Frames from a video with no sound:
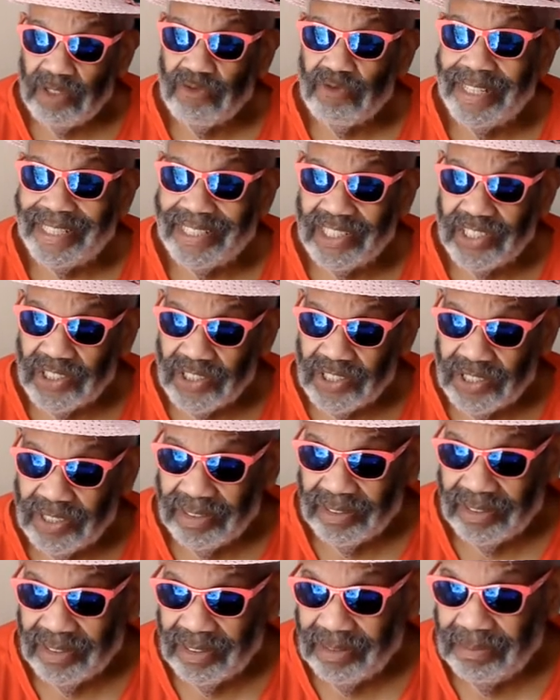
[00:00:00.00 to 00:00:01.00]
rich,
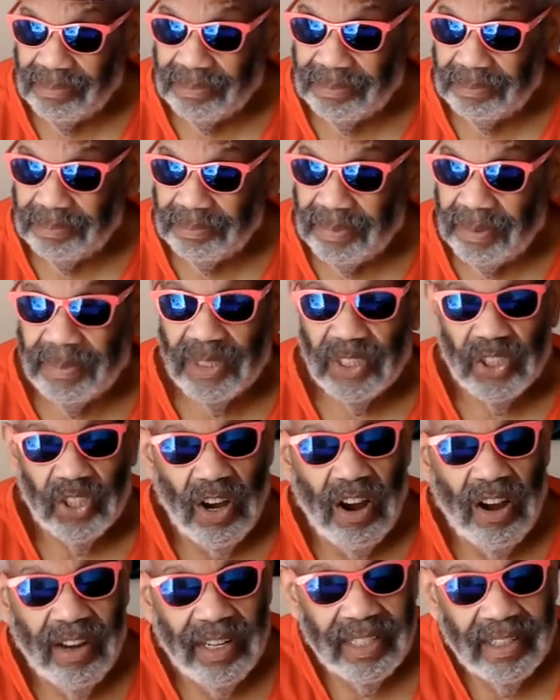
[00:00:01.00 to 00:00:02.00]
but
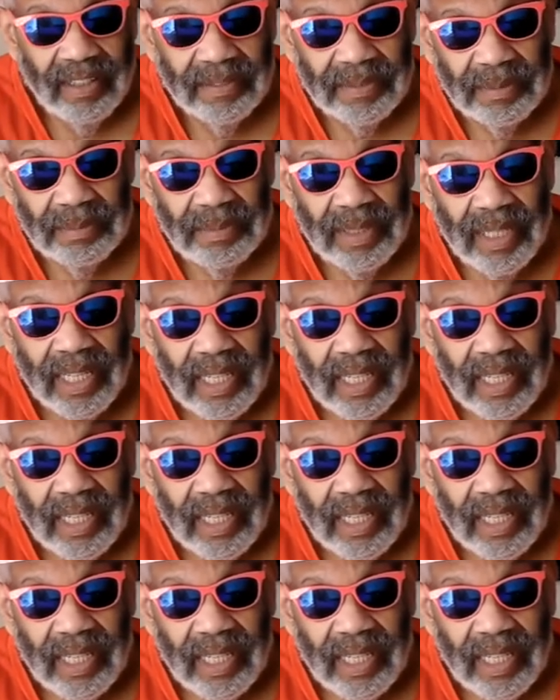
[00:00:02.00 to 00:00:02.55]
majority of them